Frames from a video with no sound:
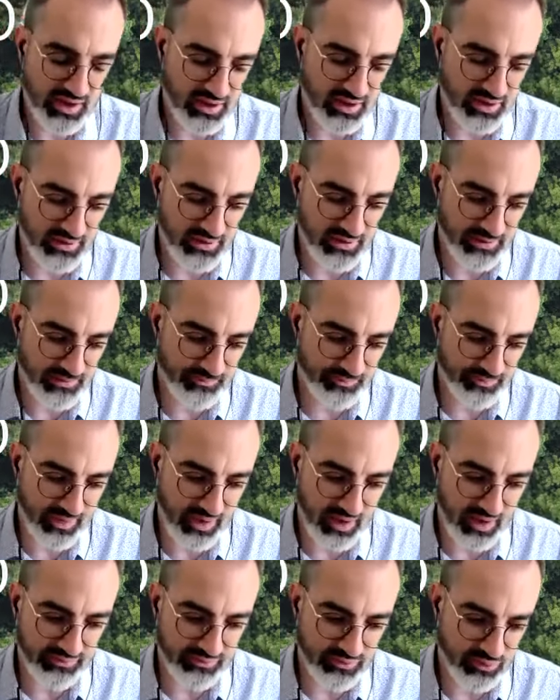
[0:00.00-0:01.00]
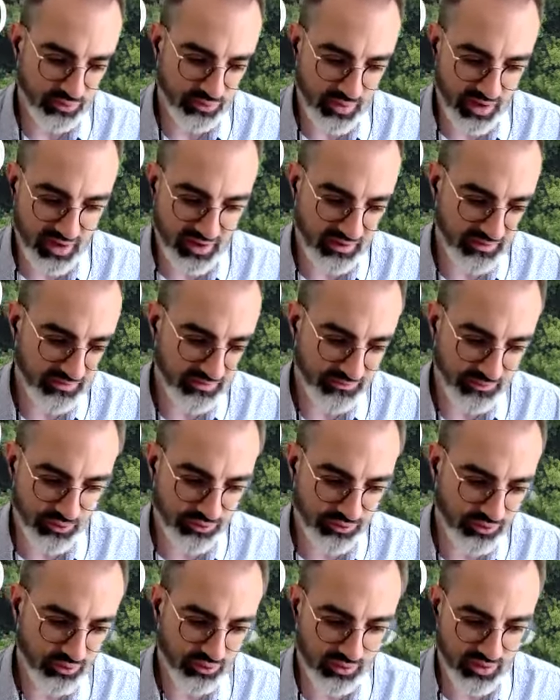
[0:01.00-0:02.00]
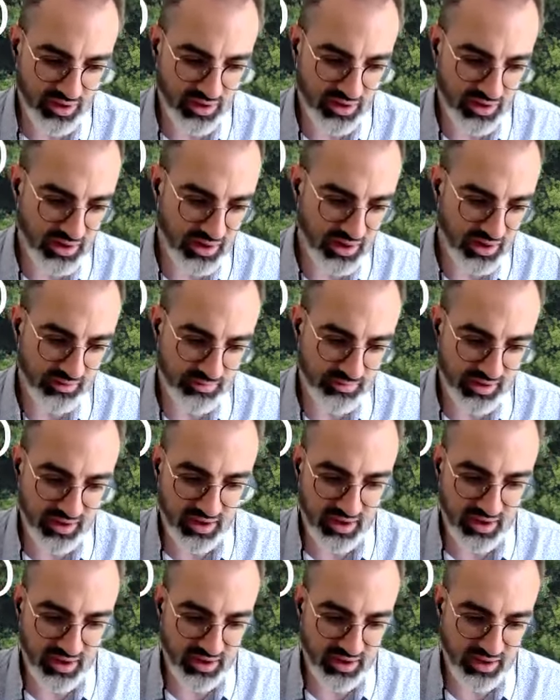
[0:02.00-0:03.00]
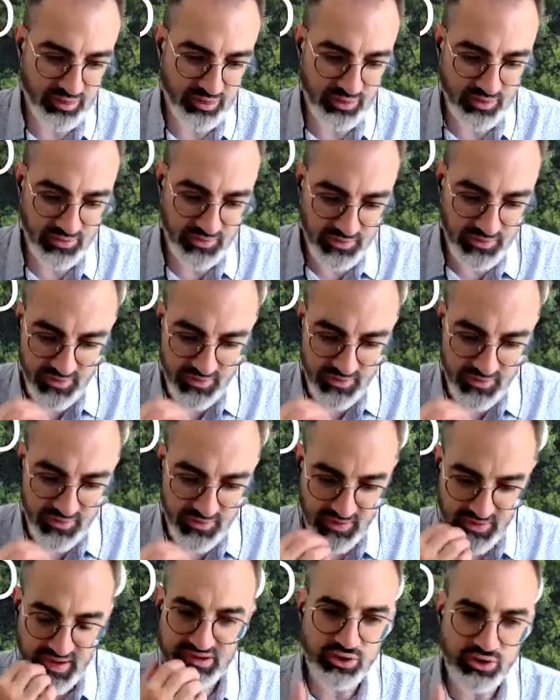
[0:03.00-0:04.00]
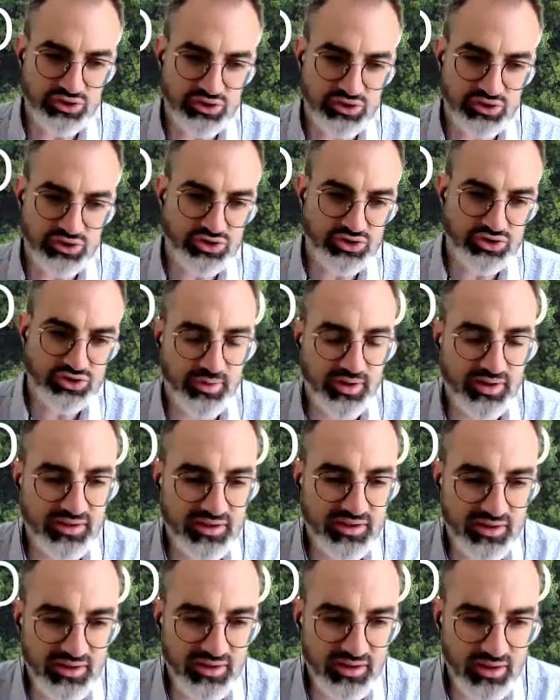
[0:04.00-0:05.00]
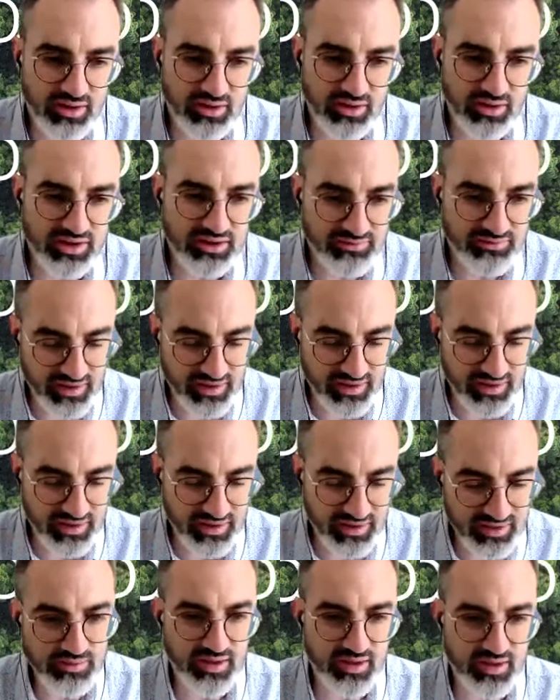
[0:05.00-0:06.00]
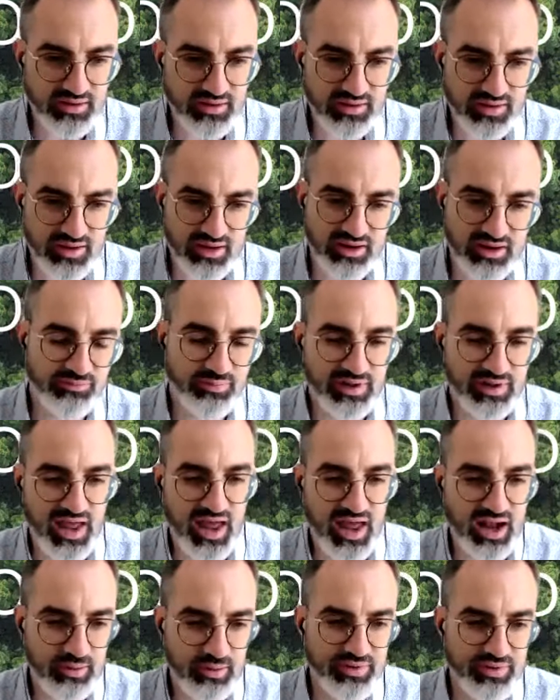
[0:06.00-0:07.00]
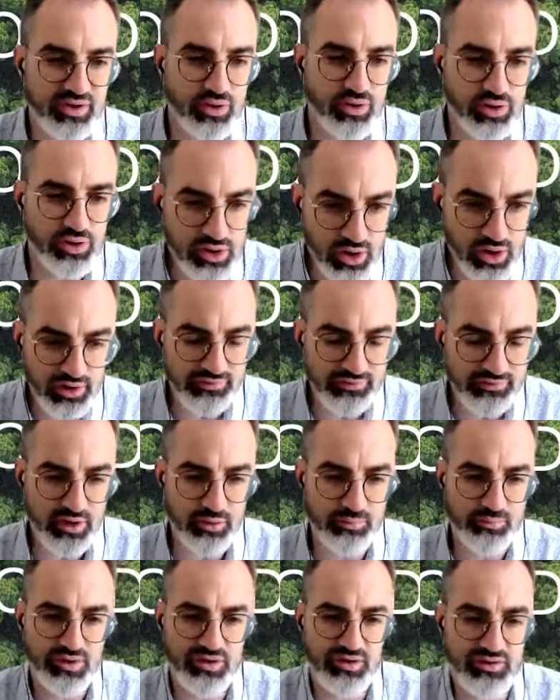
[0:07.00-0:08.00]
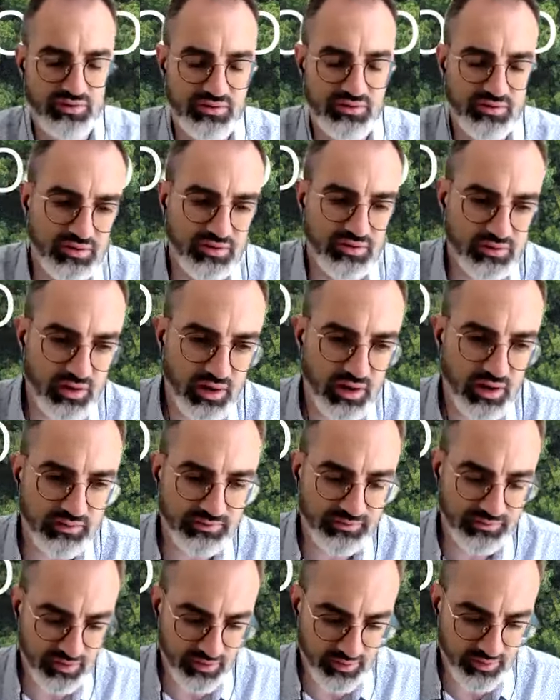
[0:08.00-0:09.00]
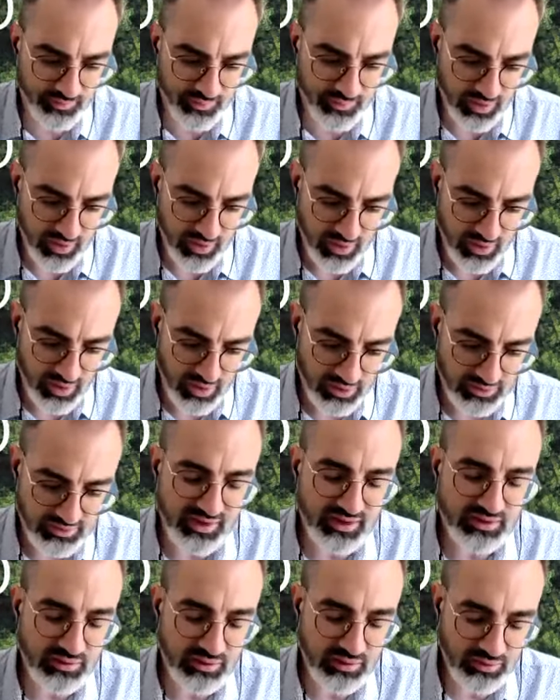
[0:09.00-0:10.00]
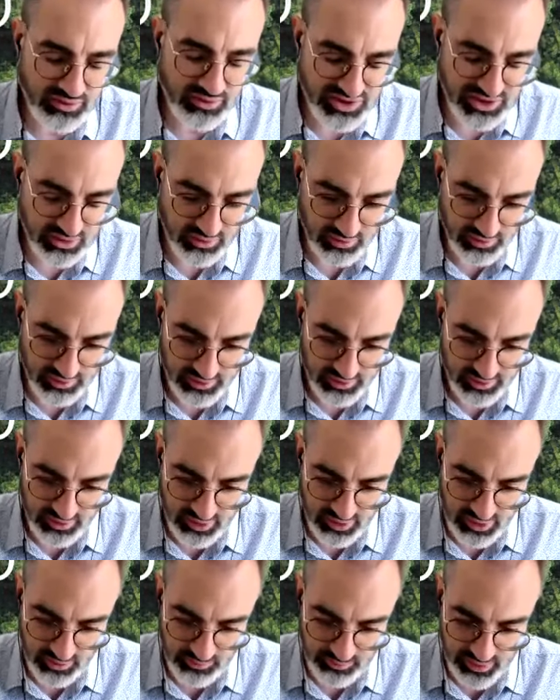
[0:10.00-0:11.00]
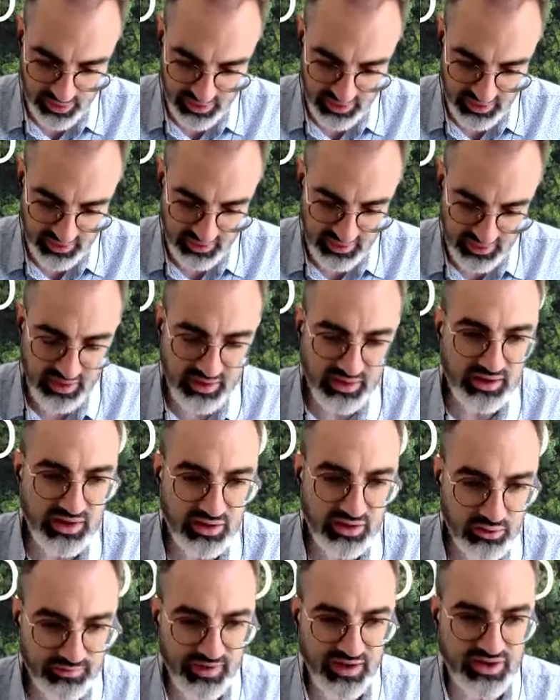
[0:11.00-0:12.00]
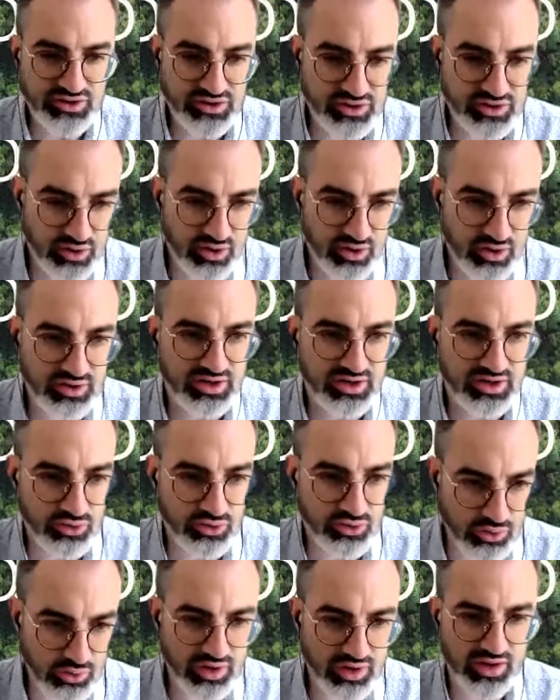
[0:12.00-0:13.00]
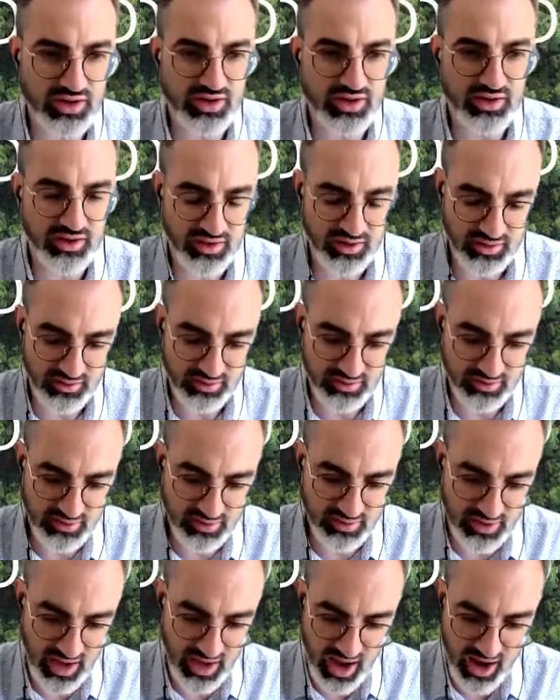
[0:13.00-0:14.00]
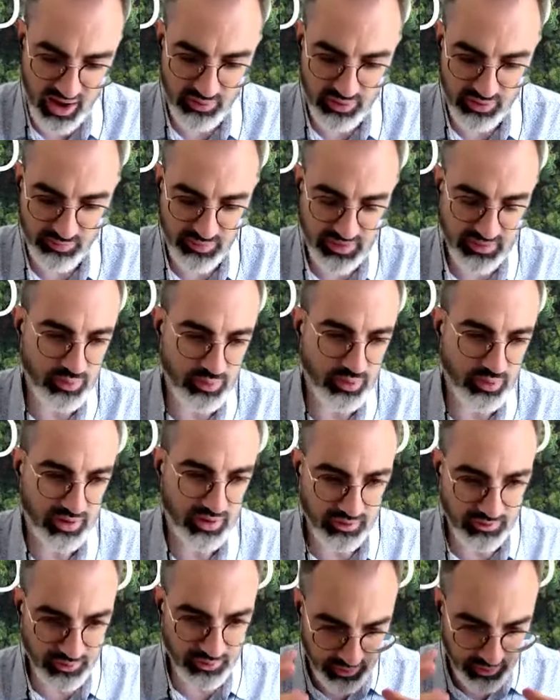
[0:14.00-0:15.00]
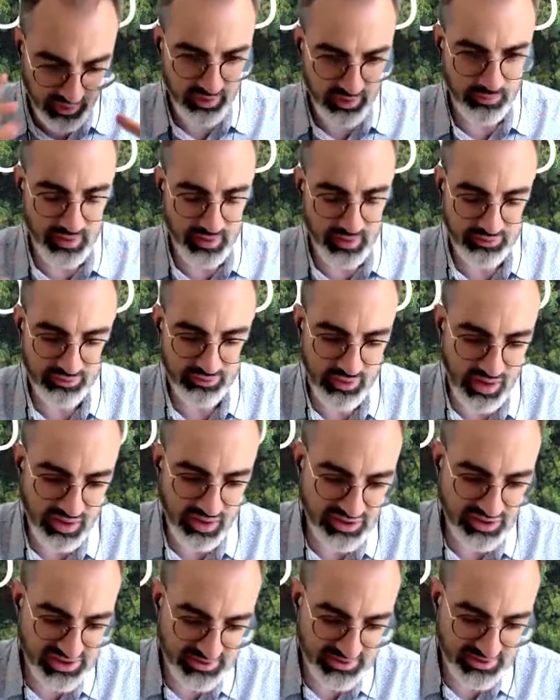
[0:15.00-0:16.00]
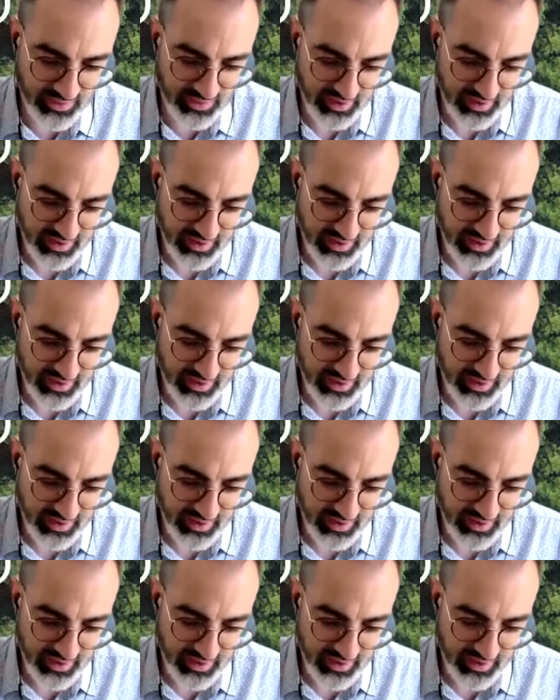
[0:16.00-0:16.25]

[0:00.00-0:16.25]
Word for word: Um, after my first career, I became a, uh, I touched a little bit the uh, investment side, and I've been helping a lot of companies and a lot of um, uh, technological uh, company in their innovation, in growing, in uh, hiring people, in thinking about strategy.